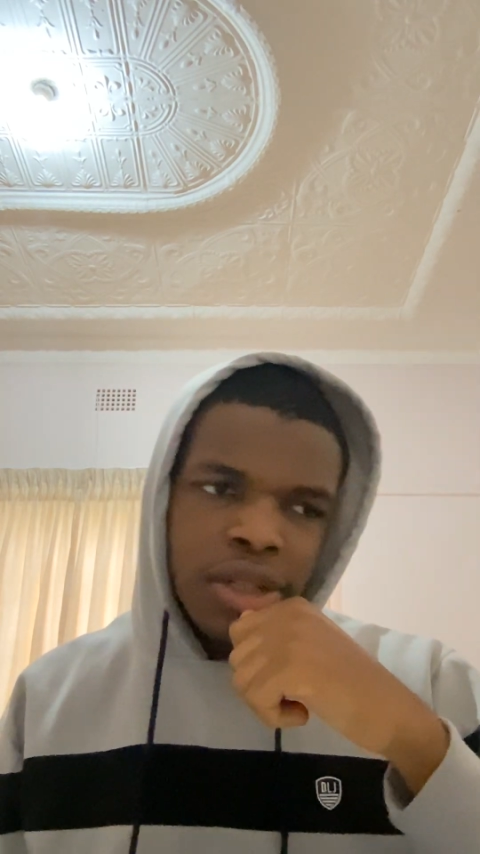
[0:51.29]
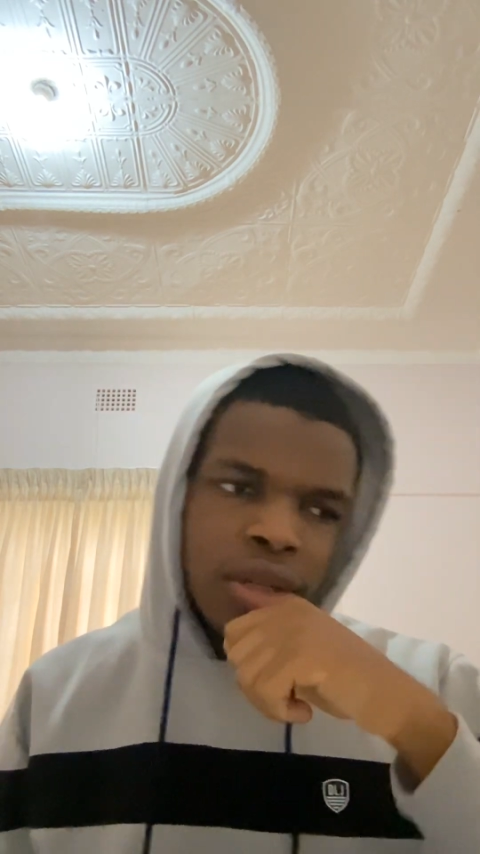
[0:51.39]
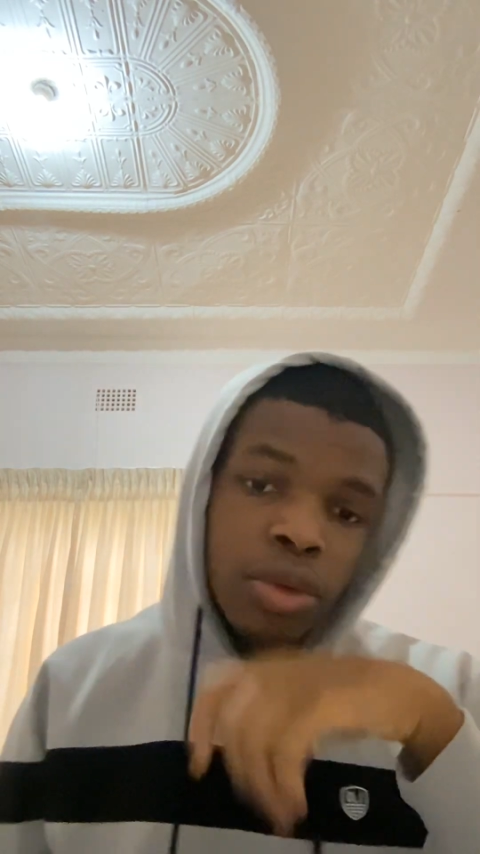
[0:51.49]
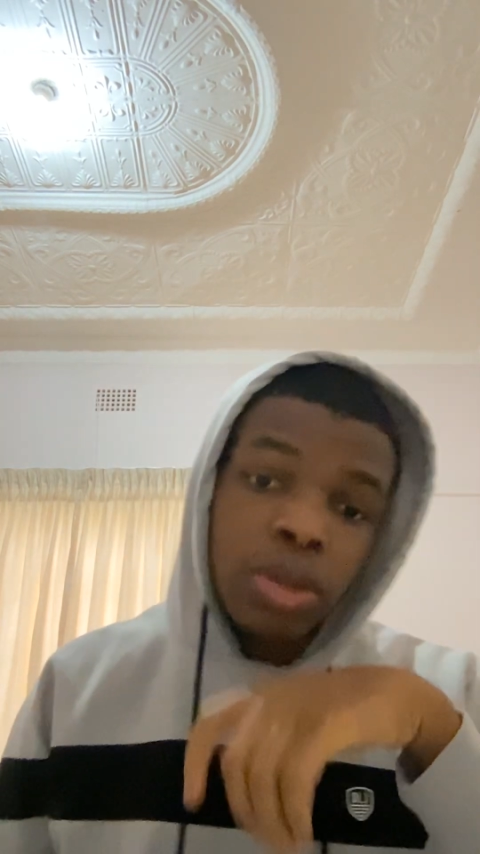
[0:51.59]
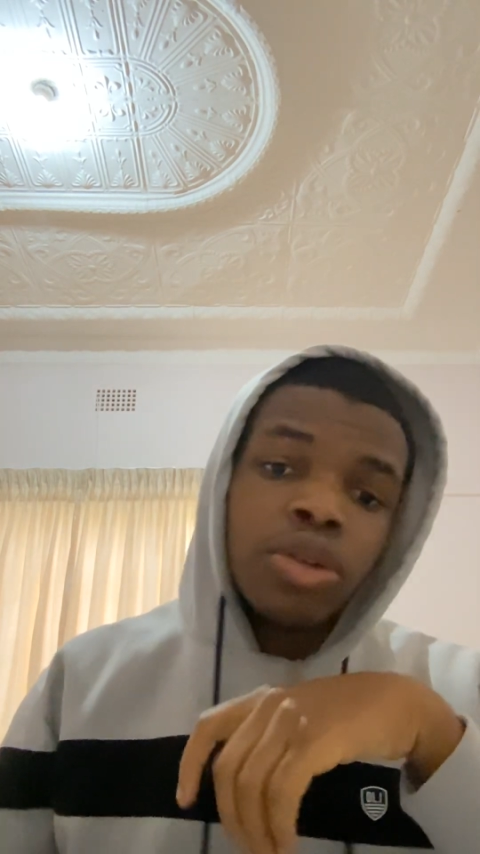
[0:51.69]
and
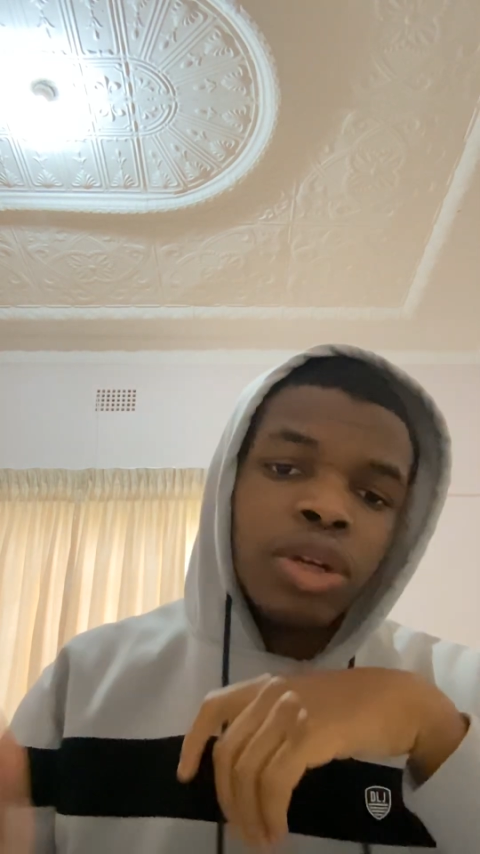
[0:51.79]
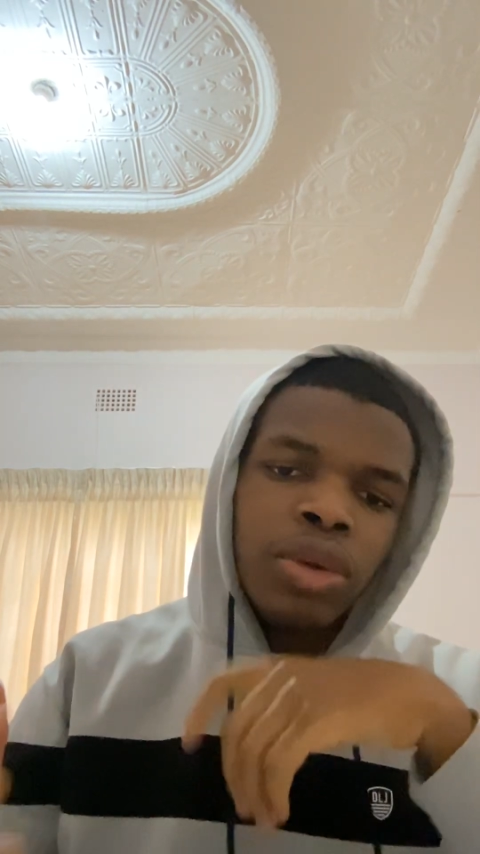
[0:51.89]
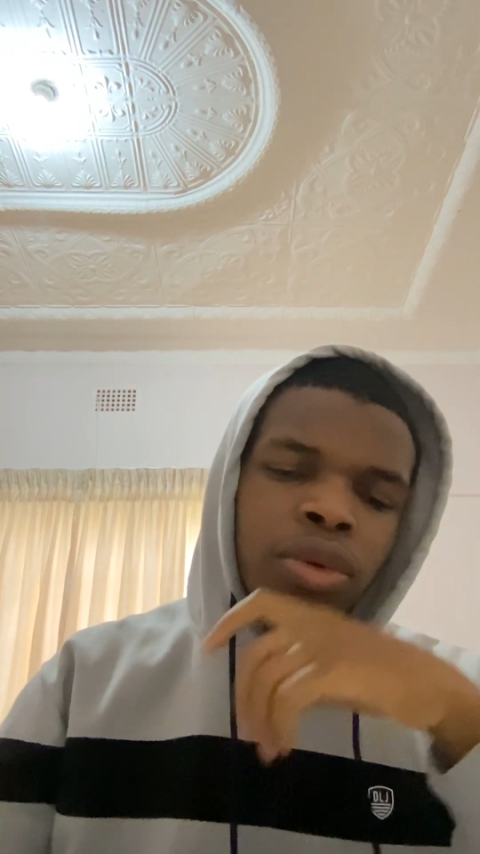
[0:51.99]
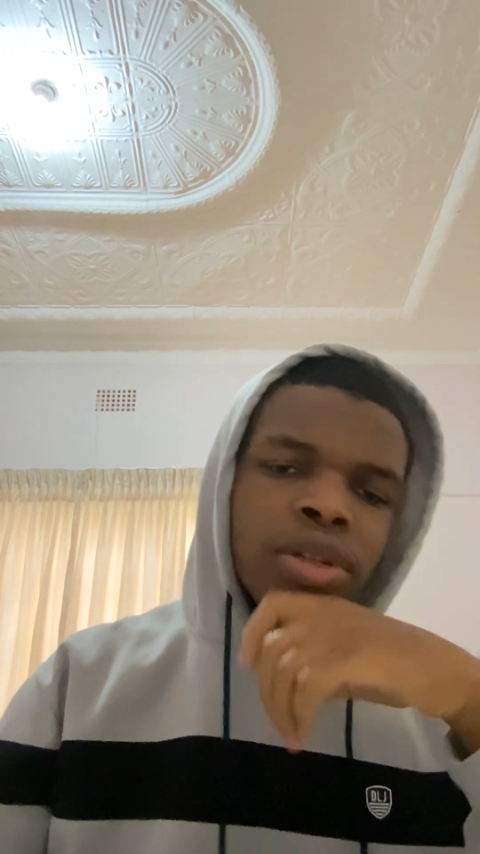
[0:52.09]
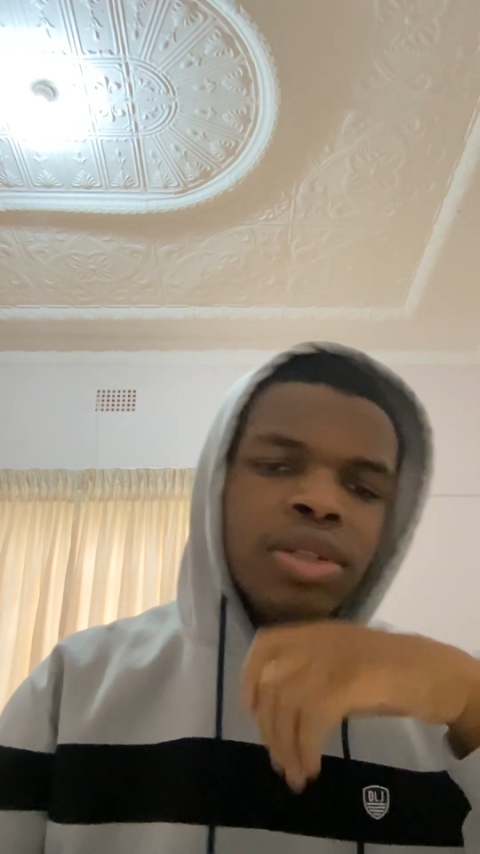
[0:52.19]
the
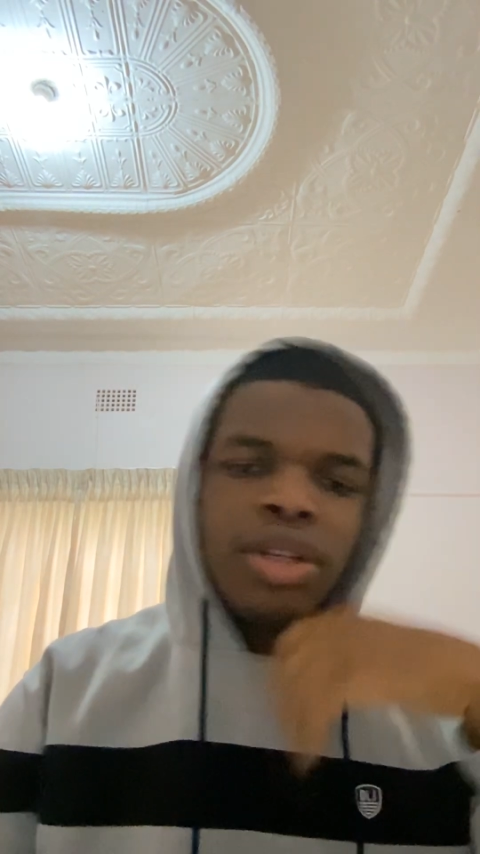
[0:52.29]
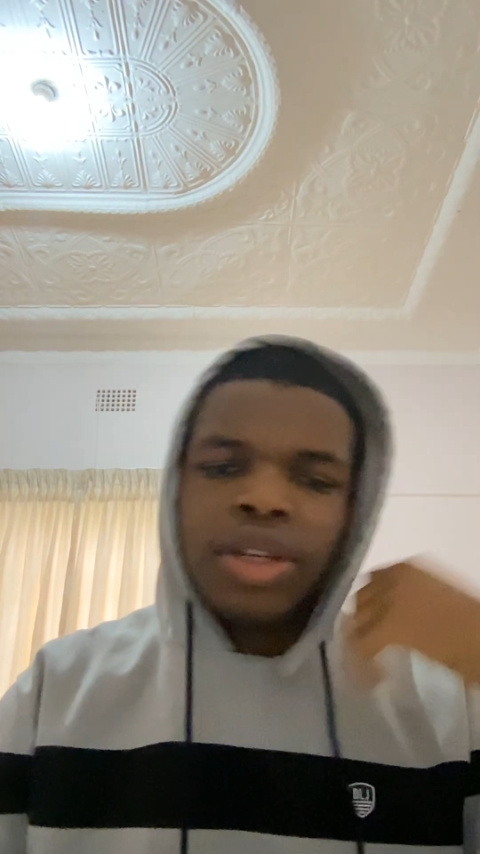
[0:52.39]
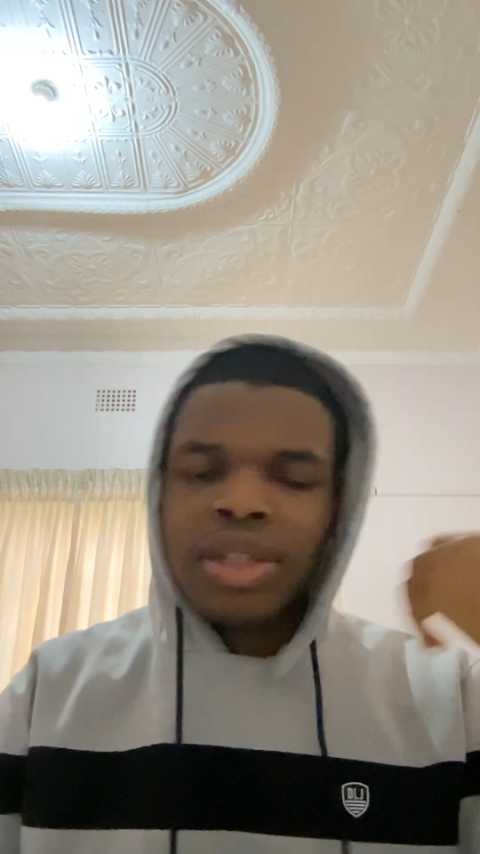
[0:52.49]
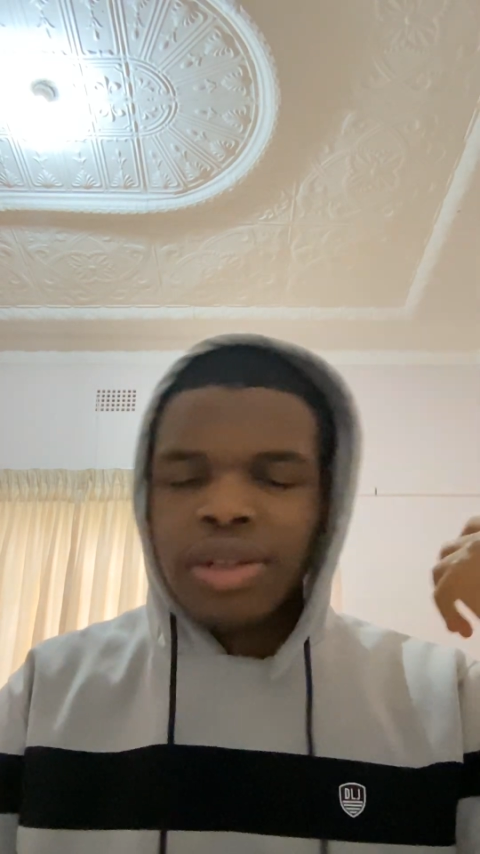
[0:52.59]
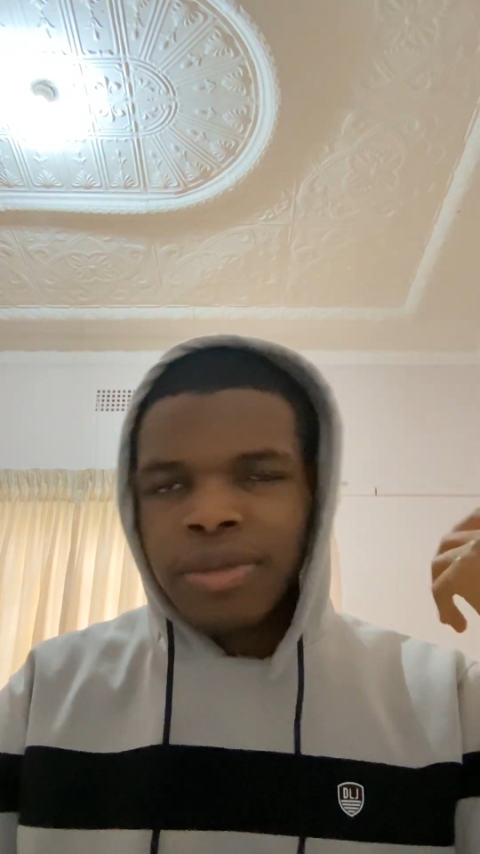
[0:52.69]
green ones. You
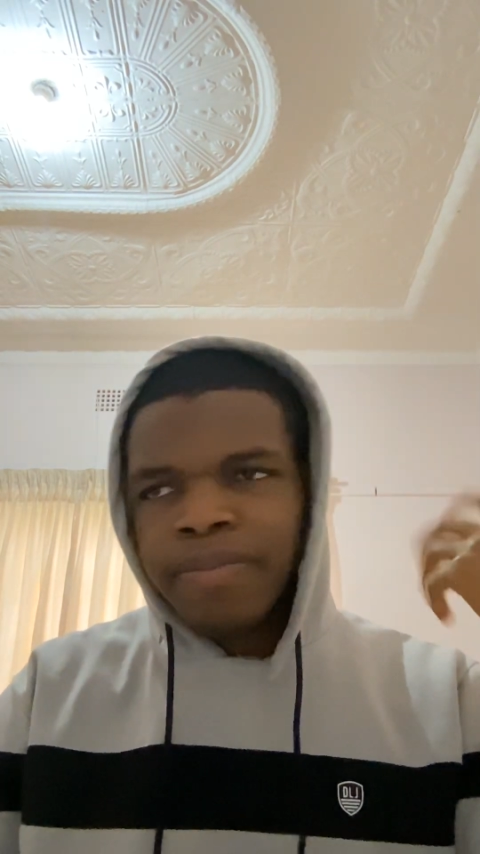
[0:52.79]
get the